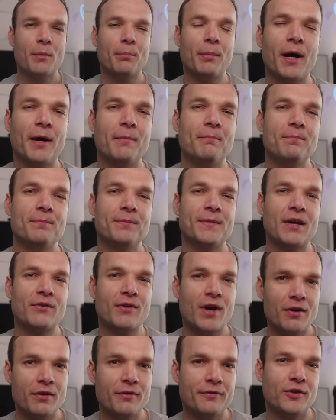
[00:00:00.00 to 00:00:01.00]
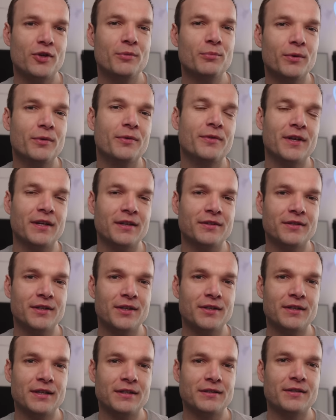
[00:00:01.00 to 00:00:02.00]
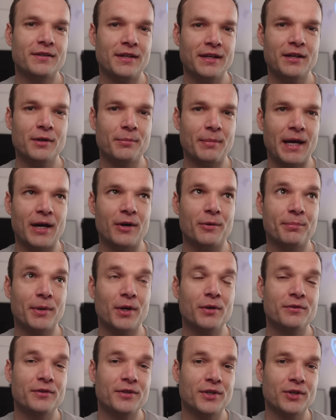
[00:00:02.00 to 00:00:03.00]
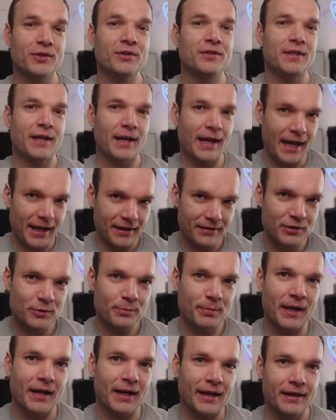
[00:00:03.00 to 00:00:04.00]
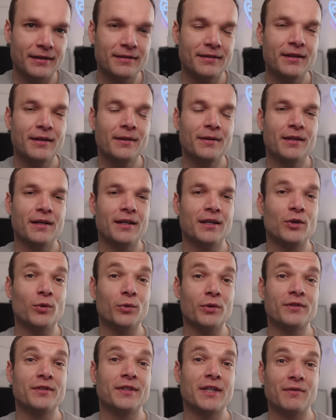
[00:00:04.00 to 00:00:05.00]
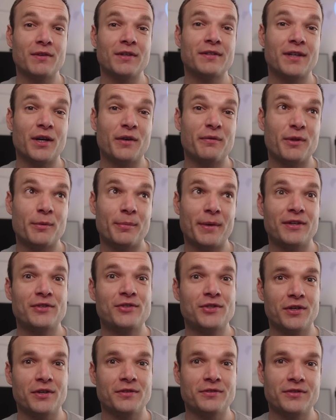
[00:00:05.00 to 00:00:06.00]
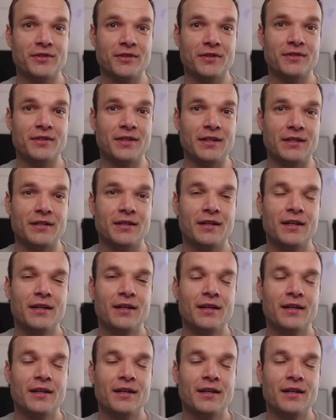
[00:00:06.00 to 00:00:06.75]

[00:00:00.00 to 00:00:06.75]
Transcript: But there are a few more things that you need to think about, both good and bad, in order to give yourself the best chance to succeed.